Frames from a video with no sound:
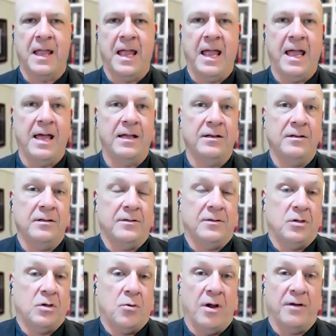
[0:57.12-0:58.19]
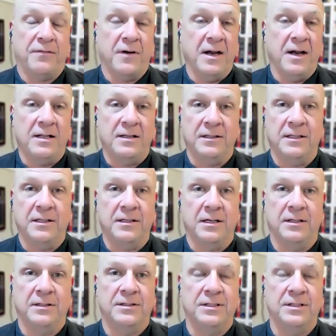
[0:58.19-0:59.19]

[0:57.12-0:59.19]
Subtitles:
and, quite frankly, a